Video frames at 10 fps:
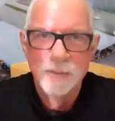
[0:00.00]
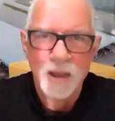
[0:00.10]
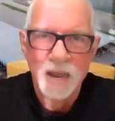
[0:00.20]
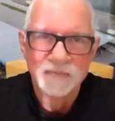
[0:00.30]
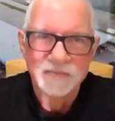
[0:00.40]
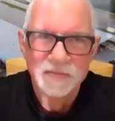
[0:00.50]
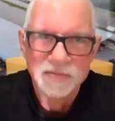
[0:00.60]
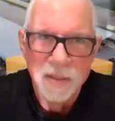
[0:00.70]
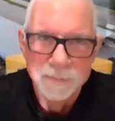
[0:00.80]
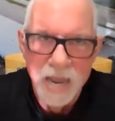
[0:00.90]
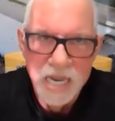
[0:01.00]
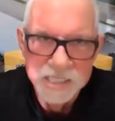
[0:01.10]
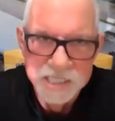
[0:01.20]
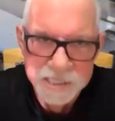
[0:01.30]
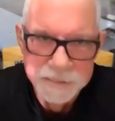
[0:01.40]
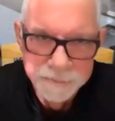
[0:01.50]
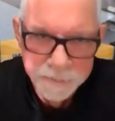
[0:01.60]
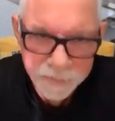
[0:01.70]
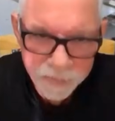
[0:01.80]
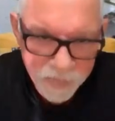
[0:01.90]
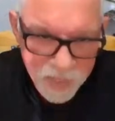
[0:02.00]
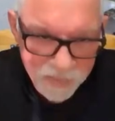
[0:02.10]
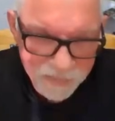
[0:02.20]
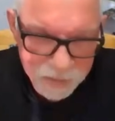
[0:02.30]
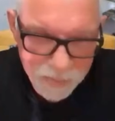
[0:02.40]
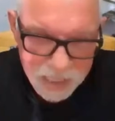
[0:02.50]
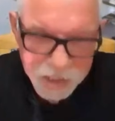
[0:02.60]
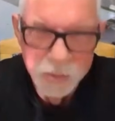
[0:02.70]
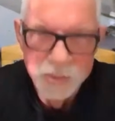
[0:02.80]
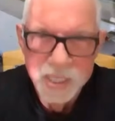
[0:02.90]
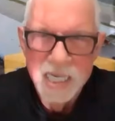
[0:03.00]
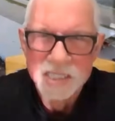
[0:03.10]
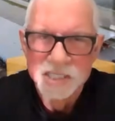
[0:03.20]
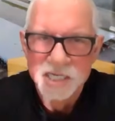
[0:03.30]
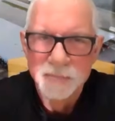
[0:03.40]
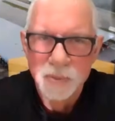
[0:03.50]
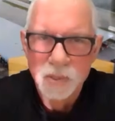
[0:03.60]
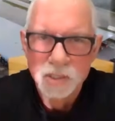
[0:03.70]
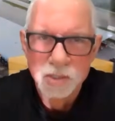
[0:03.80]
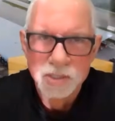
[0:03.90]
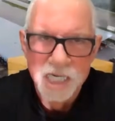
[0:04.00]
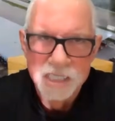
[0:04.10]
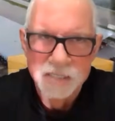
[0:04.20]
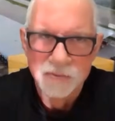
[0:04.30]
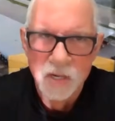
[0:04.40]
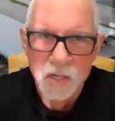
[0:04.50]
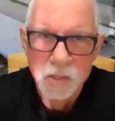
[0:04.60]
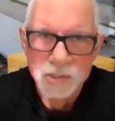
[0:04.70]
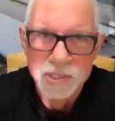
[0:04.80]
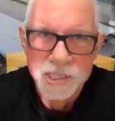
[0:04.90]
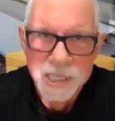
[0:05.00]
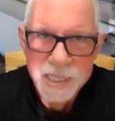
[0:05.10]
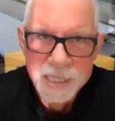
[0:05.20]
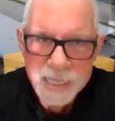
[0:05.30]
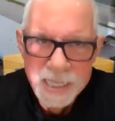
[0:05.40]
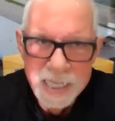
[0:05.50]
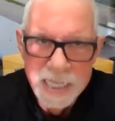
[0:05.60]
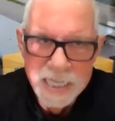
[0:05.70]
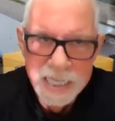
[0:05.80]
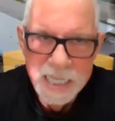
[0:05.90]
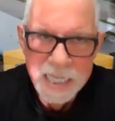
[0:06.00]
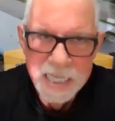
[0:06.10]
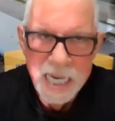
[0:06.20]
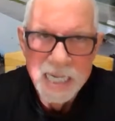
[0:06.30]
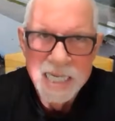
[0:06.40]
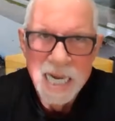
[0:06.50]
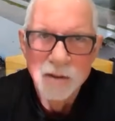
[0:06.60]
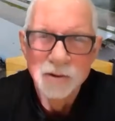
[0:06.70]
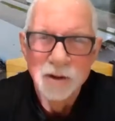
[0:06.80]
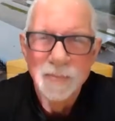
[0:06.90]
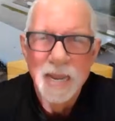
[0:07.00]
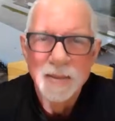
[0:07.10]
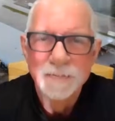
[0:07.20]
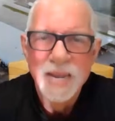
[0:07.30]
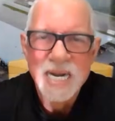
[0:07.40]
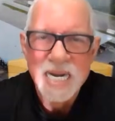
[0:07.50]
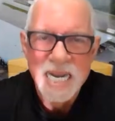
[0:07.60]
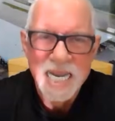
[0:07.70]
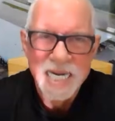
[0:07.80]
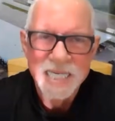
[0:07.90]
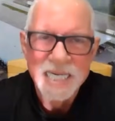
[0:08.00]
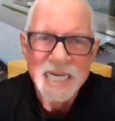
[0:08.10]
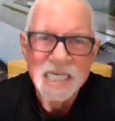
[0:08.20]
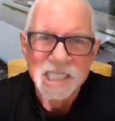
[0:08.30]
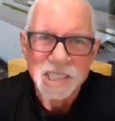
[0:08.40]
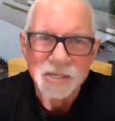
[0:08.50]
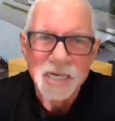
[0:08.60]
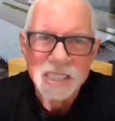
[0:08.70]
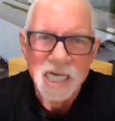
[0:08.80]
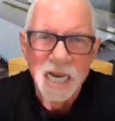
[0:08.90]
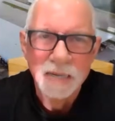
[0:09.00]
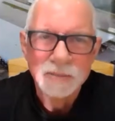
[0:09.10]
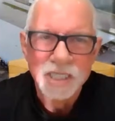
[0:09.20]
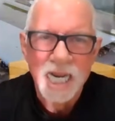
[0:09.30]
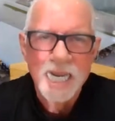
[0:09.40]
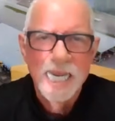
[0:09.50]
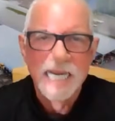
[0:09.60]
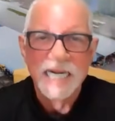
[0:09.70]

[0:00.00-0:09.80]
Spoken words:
off the bus with my suitcase, 3 books, 2 sets of clothes, and I counted my money at least 3 times. I had